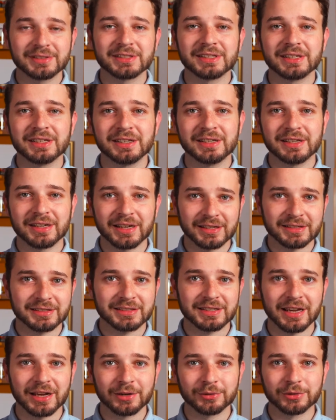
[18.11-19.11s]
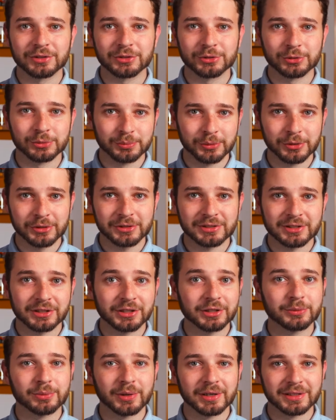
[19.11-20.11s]
seeing as how the two books
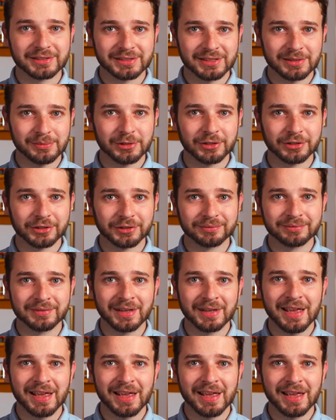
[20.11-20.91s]
are quite similar.